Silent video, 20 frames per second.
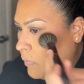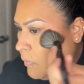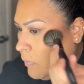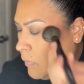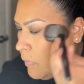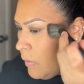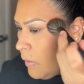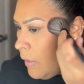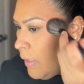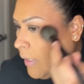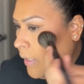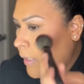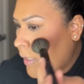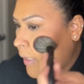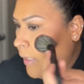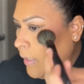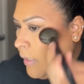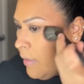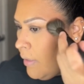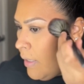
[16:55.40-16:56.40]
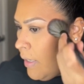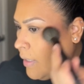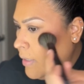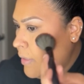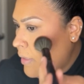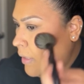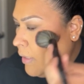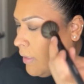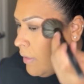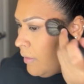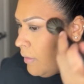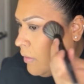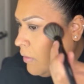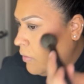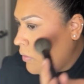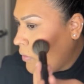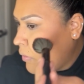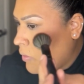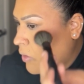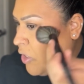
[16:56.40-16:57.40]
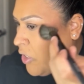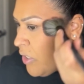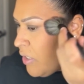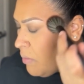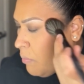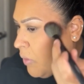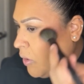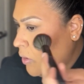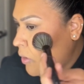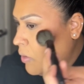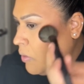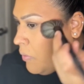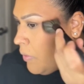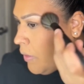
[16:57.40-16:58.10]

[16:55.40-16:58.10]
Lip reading: It kind of has like a little shimmer to it.